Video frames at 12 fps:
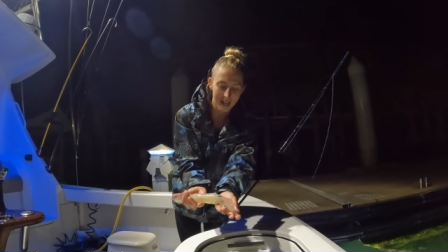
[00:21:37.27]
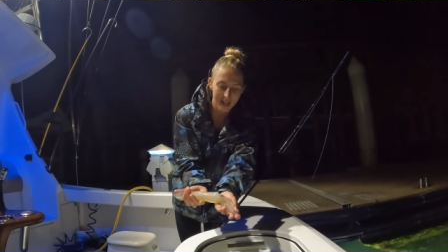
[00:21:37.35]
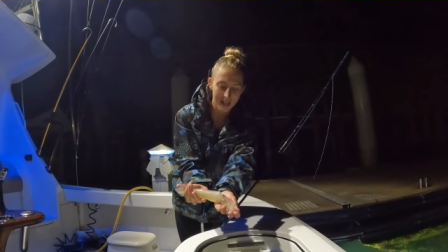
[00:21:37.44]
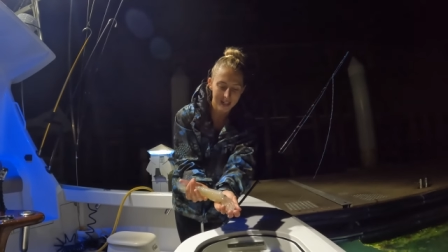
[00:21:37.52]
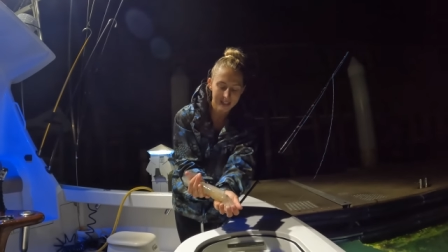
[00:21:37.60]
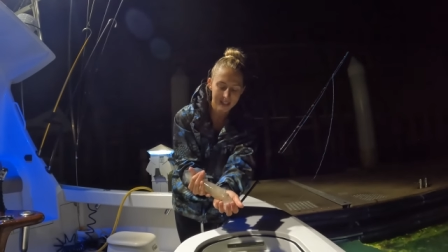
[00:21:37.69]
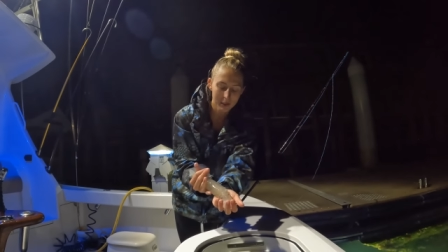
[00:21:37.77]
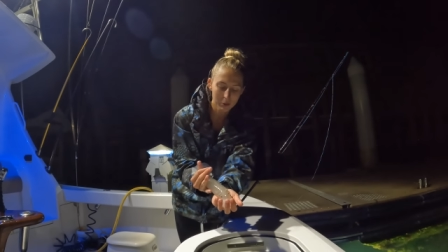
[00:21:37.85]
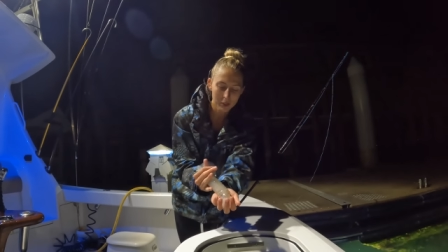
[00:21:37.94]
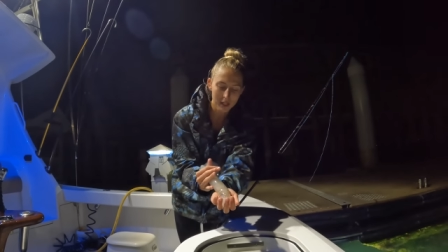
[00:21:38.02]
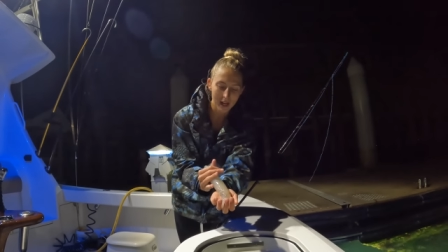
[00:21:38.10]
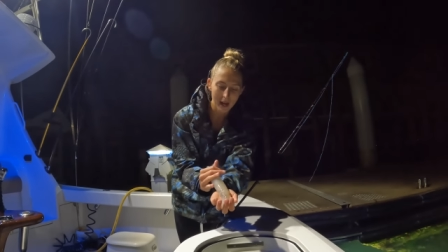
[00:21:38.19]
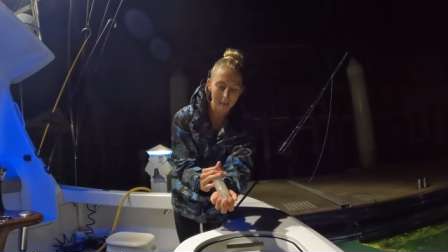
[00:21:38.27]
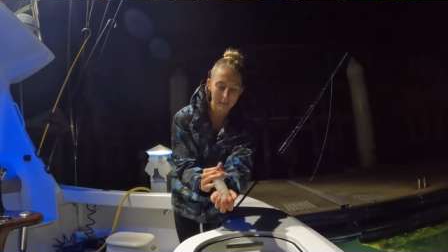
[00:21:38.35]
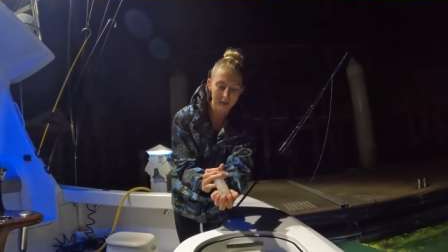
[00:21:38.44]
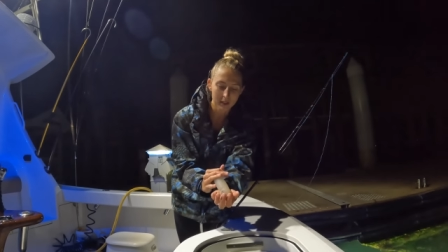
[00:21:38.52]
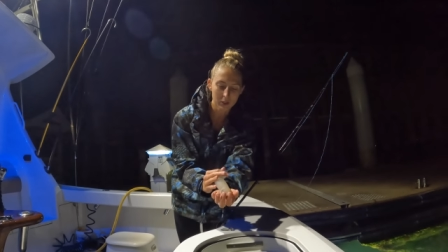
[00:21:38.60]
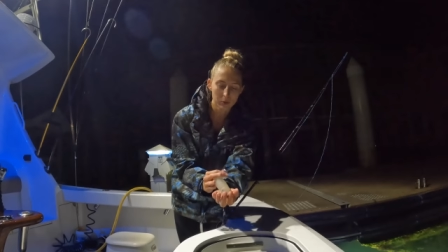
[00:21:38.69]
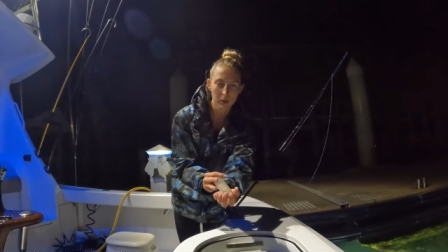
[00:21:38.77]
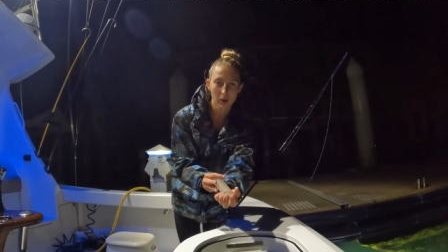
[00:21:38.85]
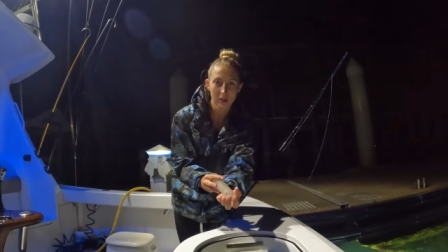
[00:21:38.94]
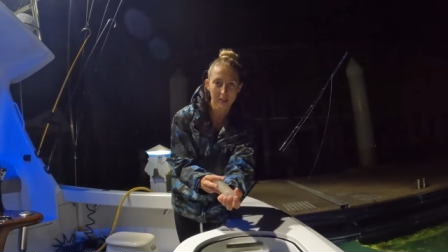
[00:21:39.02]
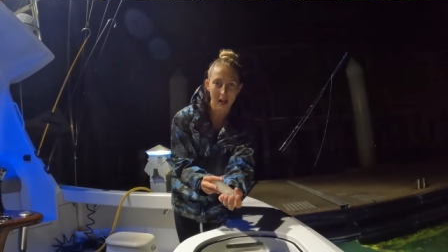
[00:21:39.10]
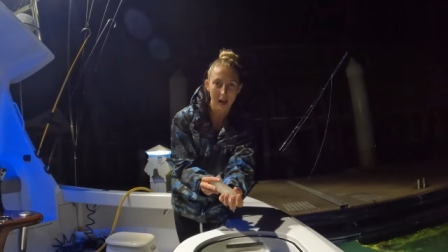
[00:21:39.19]
And I didn't think it was gonna happen because we were
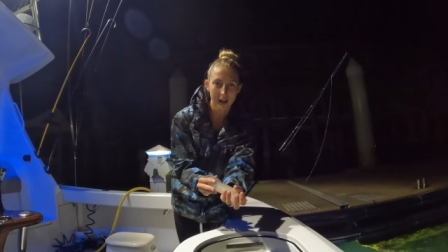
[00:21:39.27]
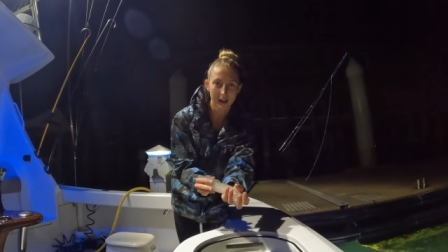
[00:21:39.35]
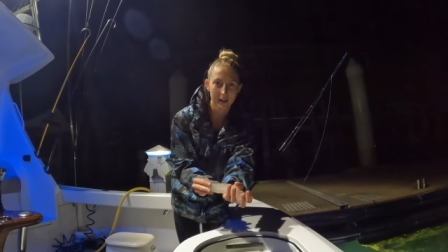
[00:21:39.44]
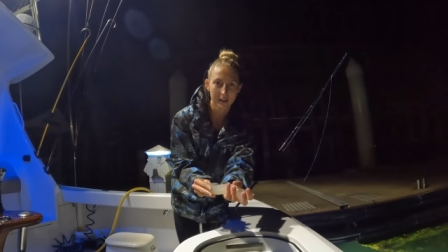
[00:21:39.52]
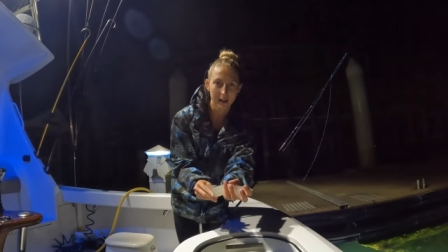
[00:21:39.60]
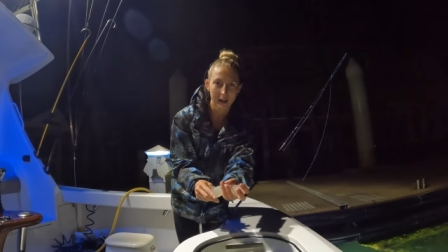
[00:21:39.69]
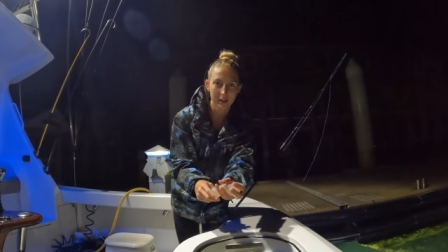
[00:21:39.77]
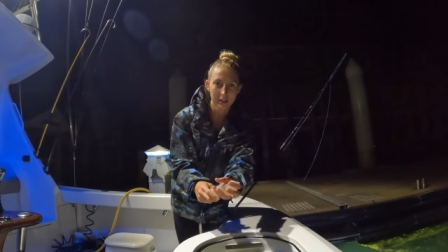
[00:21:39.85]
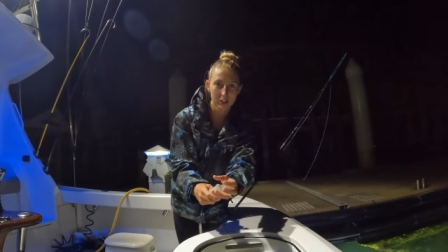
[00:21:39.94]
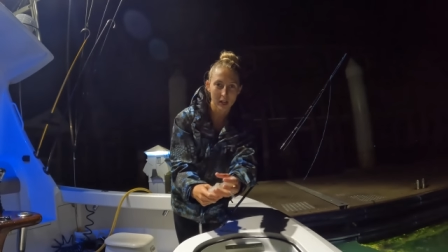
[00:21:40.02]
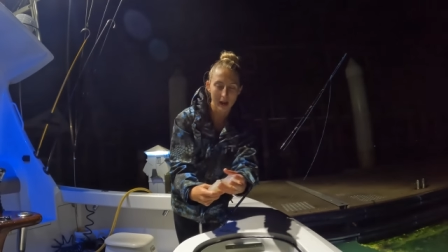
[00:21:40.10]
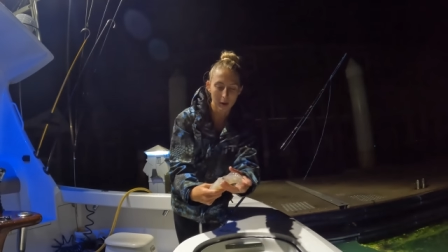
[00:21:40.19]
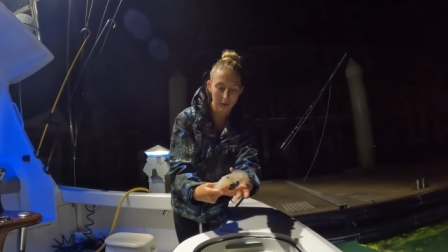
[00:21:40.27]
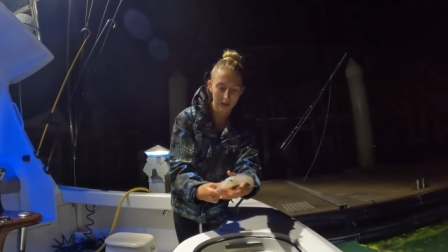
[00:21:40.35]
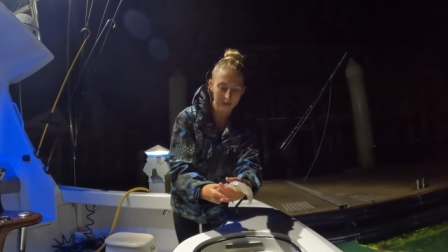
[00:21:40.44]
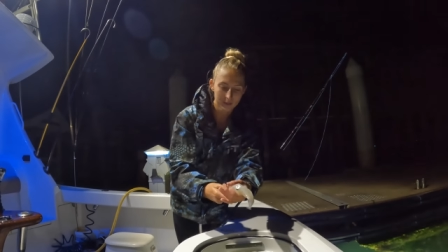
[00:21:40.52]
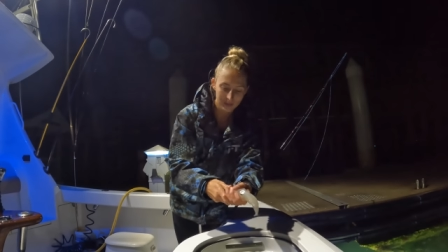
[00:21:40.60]
all tired and I already showered.